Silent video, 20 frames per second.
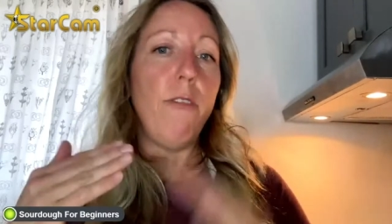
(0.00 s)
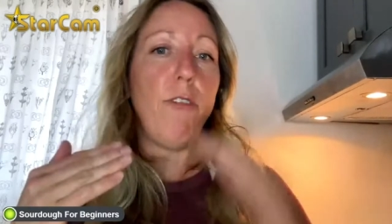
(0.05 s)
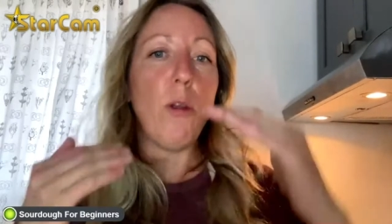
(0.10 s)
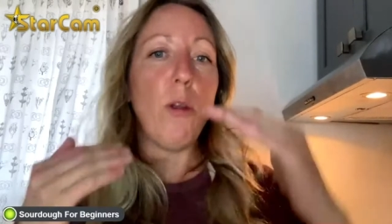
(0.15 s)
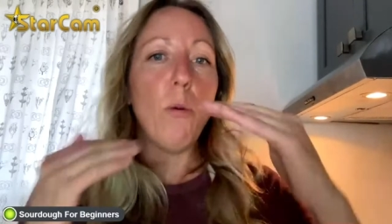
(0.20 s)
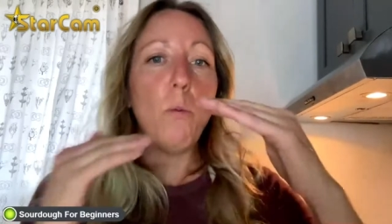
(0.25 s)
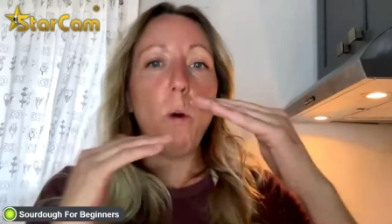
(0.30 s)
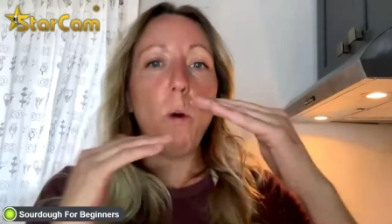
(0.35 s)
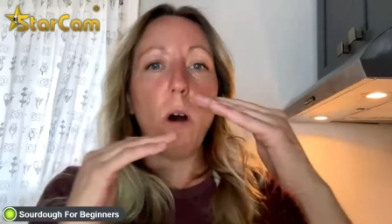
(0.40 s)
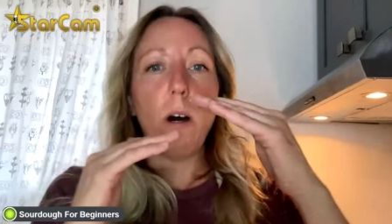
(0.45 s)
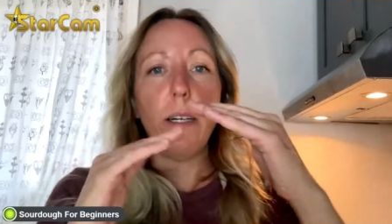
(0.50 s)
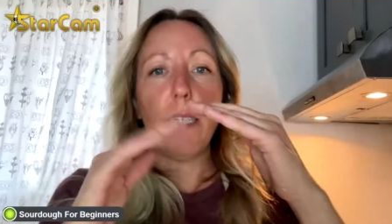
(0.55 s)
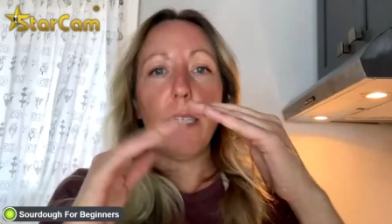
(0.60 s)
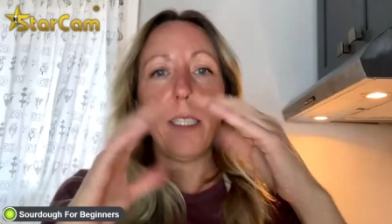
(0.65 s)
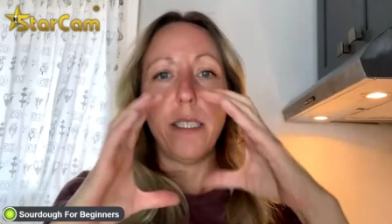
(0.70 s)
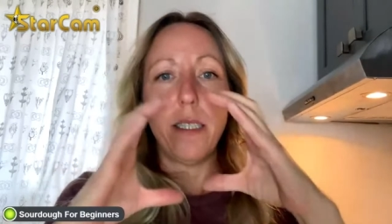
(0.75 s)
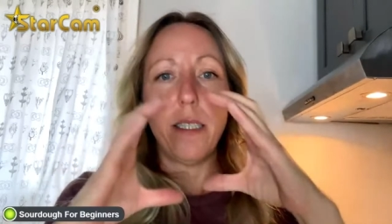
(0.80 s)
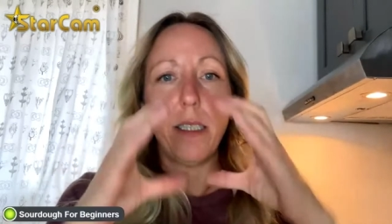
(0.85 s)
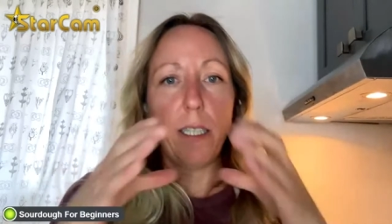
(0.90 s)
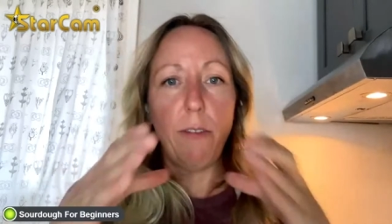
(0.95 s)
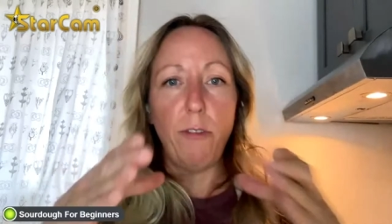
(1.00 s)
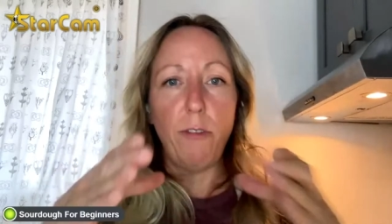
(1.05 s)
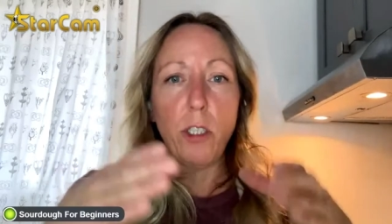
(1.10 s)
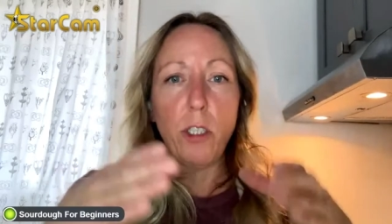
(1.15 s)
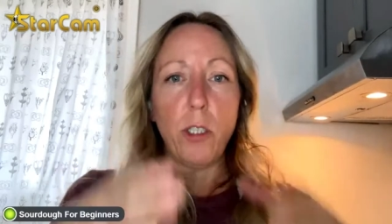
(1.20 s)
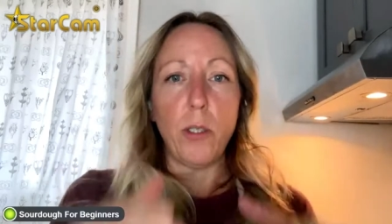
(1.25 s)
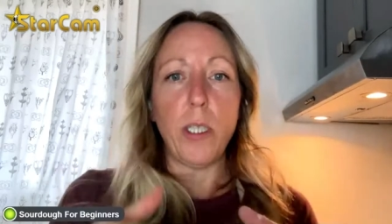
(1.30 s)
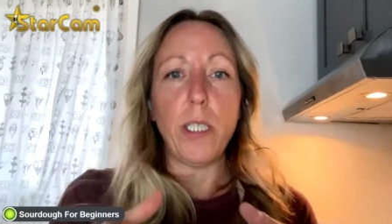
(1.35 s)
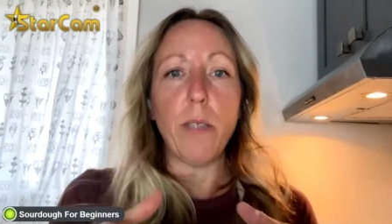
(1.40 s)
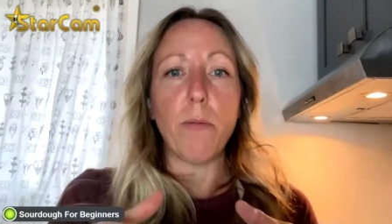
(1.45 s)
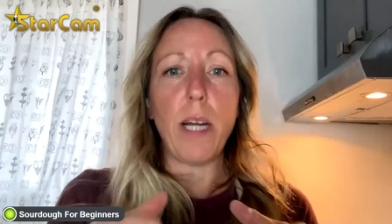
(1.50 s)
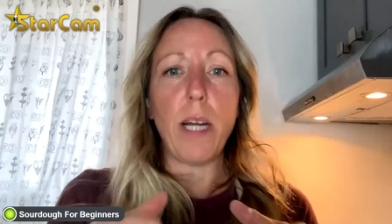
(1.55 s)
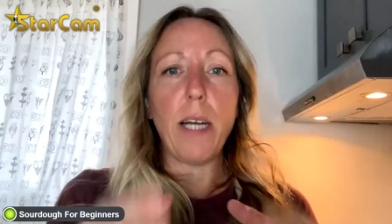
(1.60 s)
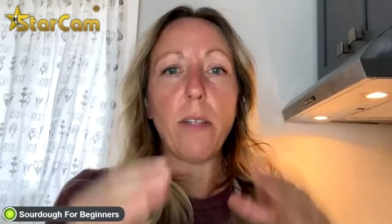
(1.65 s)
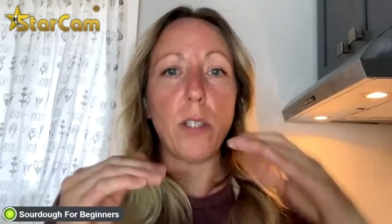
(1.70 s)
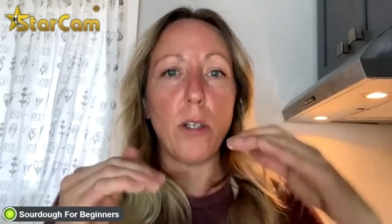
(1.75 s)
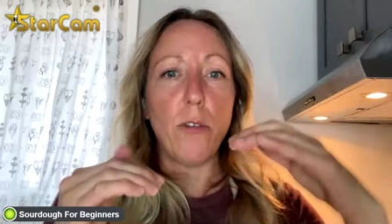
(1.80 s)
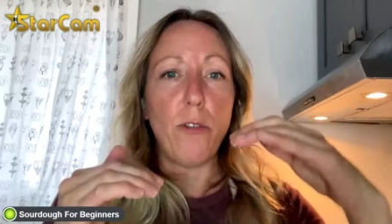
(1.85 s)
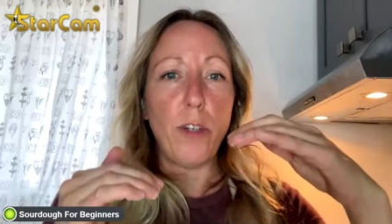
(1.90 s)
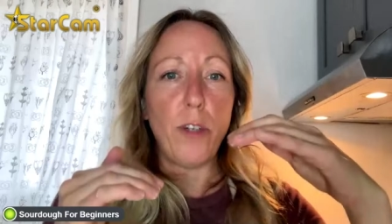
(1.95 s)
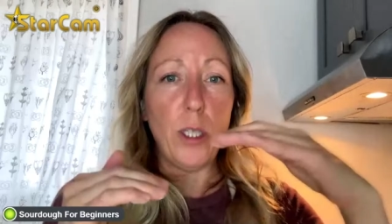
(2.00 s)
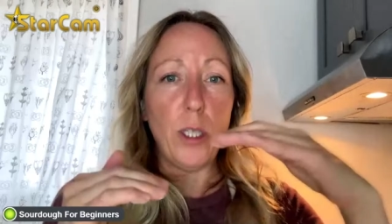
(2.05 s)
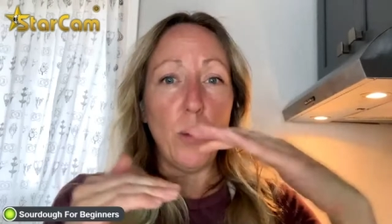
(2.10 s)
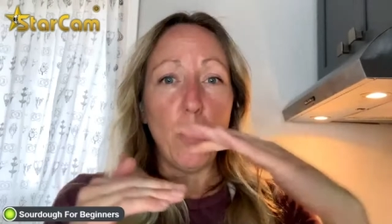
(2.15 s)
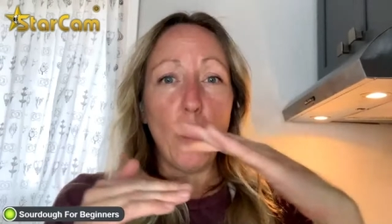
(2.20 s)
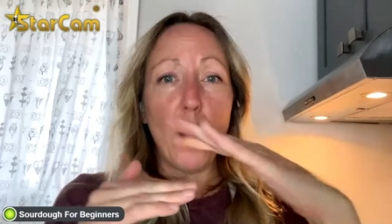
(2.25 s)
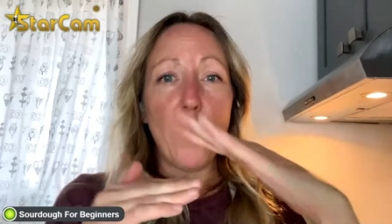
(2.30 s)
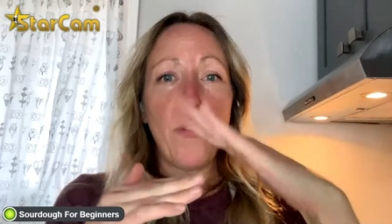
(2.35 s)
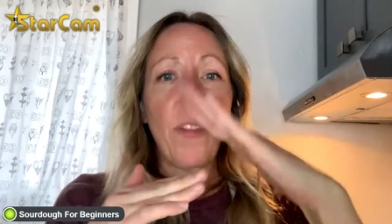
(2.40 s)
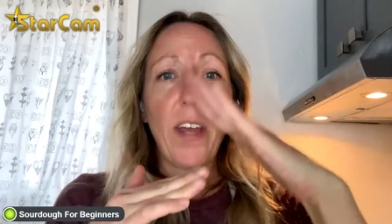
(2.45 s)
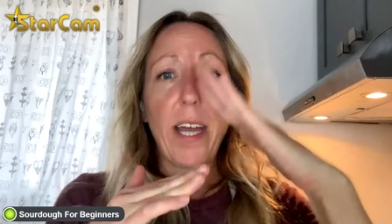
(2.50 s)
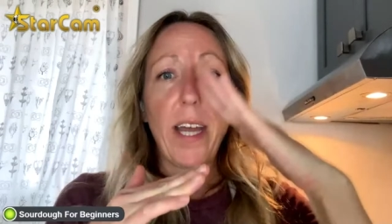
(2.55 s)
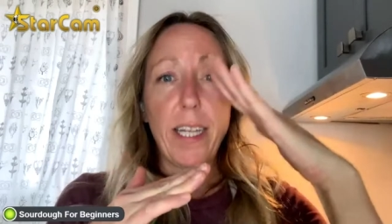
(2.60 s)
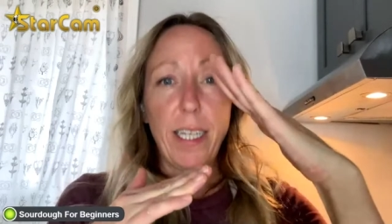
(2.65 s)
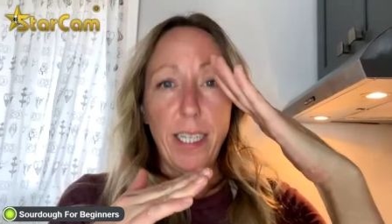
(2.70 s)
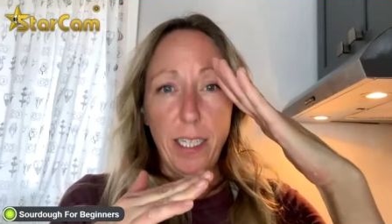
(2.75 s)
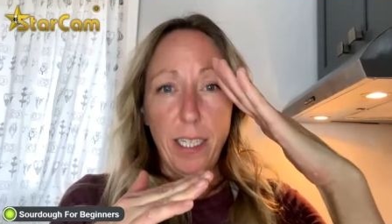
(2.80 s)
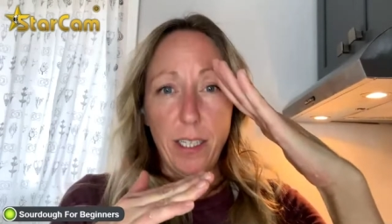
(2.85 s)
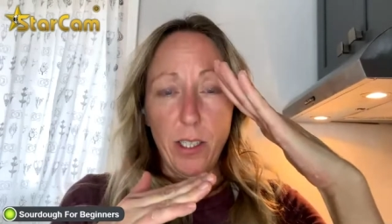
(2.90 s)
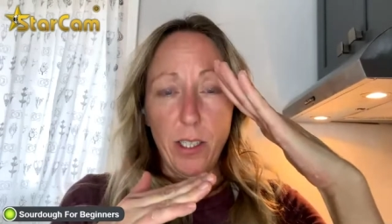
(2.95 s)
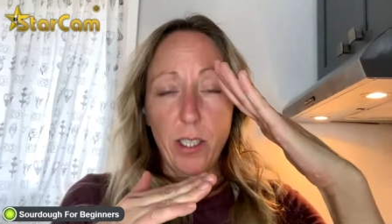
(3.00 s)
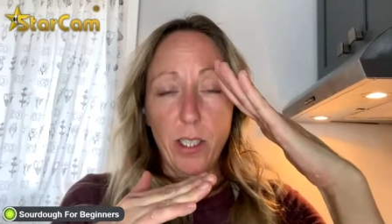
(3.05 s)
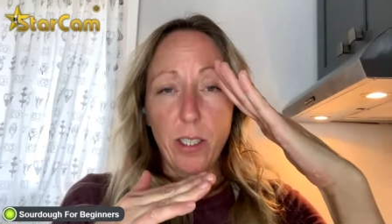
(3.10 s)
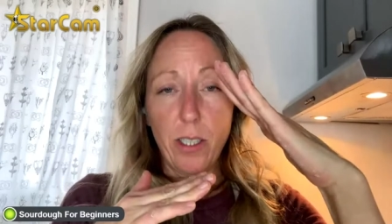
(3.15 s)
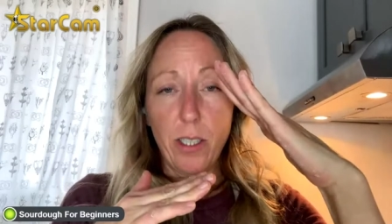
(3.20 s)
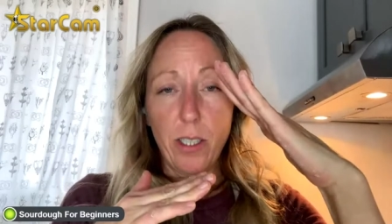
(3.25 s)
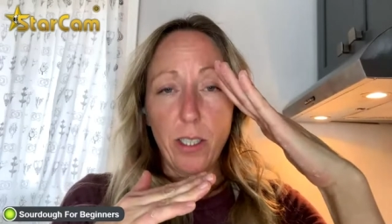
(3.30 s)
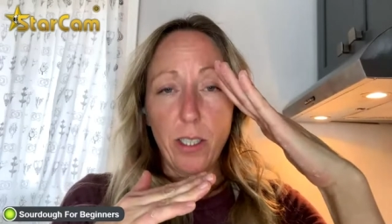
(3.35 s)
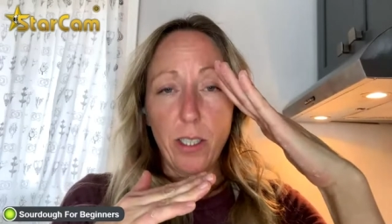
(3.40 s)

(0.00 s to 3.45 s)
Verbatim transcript: If you want, if you're doing a round loaf and you want that ear